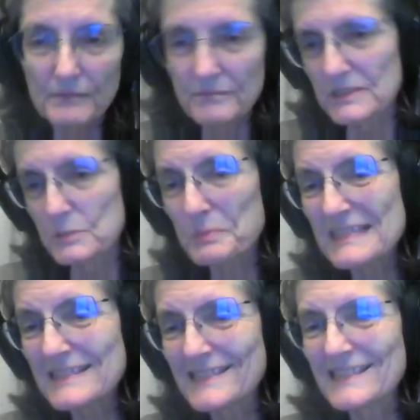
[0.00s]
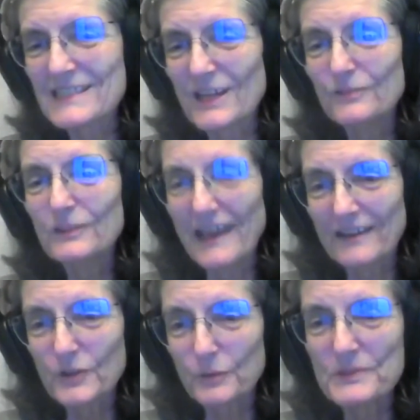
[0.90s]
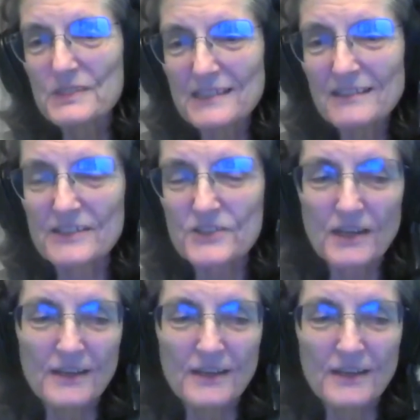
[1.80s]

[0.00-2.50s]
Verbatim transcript: species of Lactobacillus.